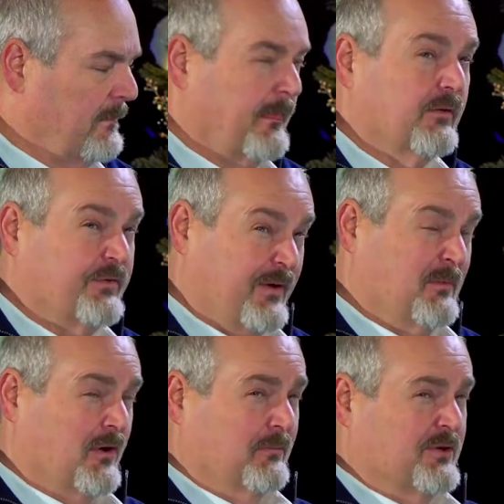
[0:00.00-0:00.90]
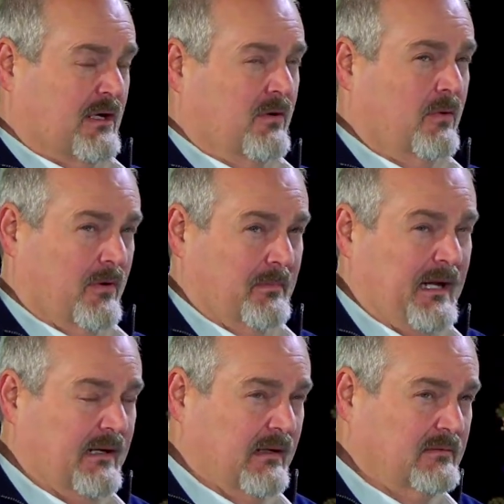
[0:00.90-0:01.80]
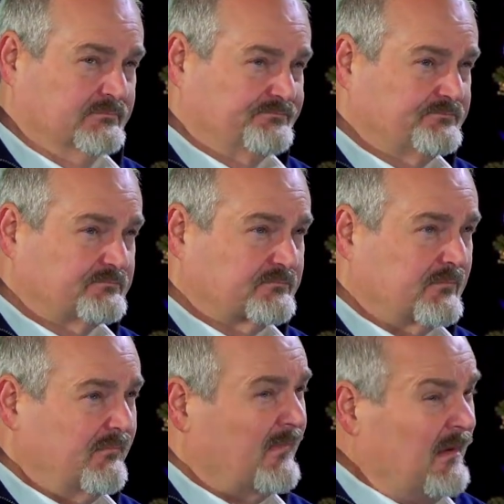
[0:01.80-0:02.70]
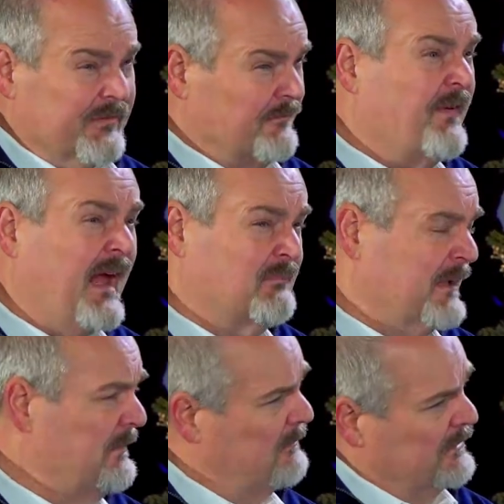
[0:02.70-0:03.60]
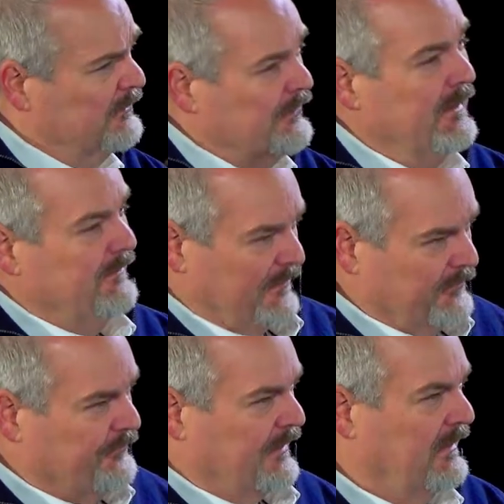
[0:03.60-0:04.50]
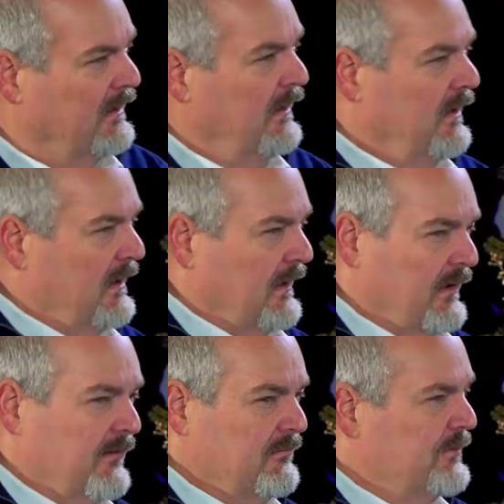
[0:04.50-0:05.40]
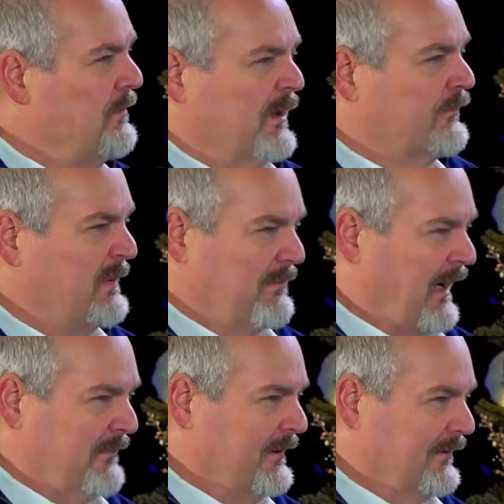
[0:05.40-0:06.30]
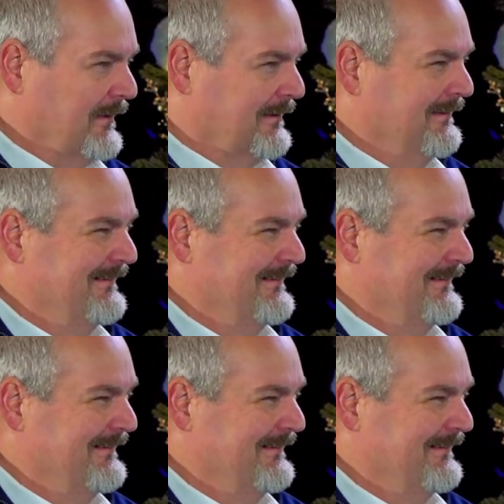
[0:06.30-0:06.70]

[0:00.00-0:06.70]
some armchair quarterbacking from family members. They'll say, you must be bipolar.